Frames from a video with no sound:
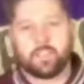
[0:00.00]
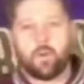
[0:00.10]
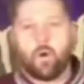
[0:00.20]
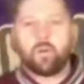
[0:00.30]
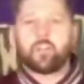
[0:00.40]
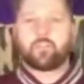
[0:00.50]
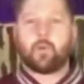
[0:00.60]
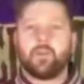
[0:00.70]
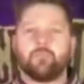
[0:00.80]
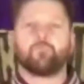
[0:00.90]
So I'm going to
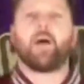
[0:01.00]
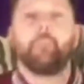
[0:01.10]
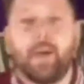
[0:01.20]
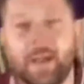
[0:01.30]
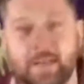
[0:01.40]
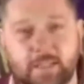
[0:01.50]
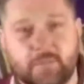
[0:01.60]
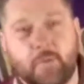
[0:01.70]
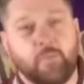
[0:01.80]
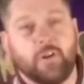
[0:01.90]
throw in a rampage
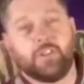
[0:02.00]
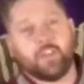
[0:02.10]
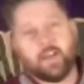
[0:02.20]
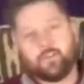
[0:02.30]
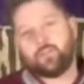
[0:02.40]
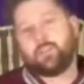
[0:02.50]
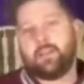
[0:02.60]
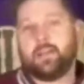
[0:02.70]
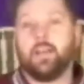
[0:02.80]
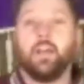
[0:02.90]
of appreciation
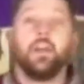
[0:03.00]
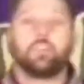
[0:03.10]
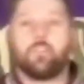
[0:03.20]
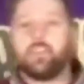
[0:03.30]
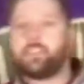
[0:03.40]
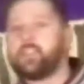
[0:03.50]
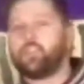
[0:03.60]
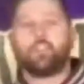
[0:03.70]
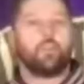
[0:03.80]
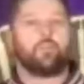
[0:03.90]
here. So this
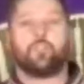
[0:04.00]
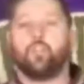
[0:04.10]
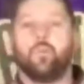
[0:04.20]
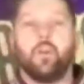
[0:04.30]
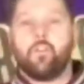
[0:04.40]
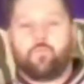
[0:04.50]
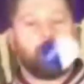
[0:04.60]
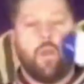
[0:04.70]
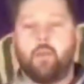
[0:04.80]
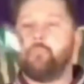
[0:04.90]
is you to
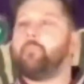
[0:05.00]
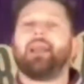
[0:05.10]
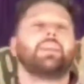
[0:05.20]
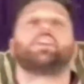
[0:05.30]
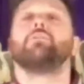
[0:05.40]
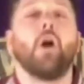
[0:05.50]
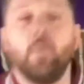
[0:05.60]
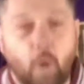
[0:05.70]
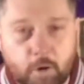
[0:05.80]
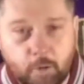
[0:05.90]
make your
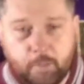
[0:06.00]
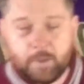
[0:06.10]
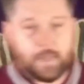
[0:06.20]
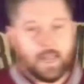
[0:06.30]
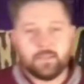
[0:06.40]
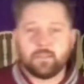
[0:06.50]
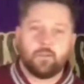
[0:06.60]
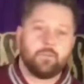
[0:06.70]
own one up. Okay, so